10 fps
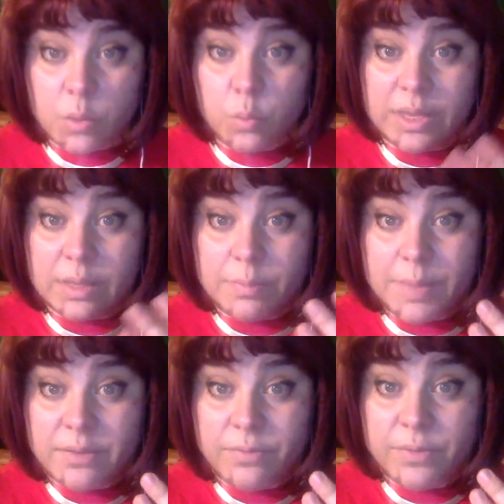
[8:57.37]
we can
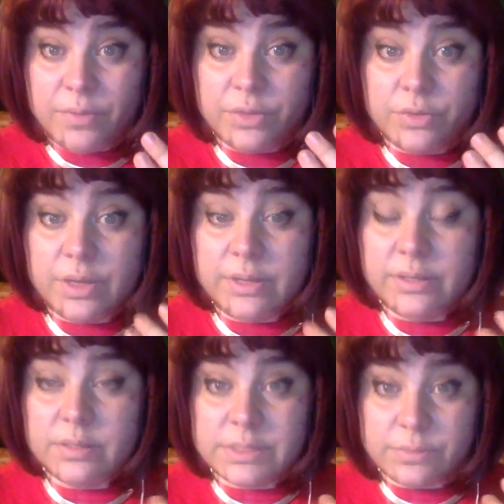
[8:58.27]
benefit in
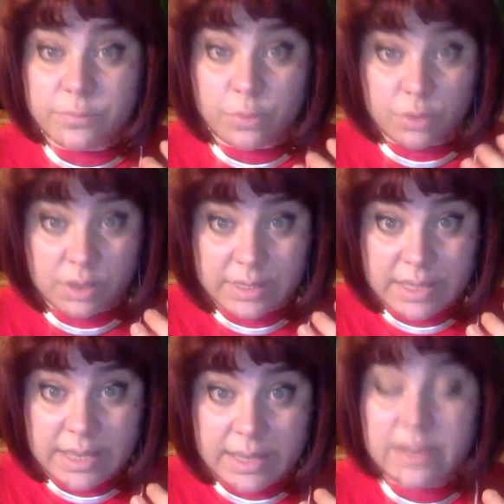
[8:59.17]
terms for
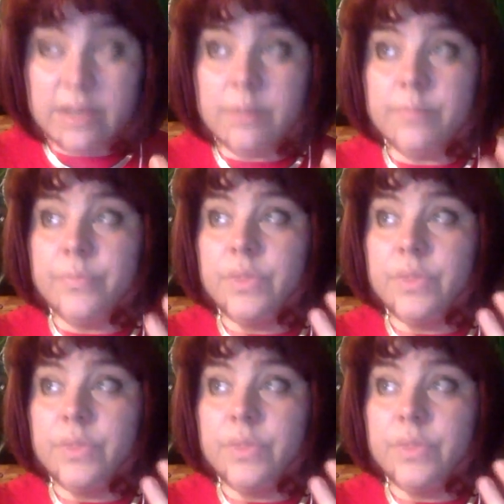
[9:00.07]
healing,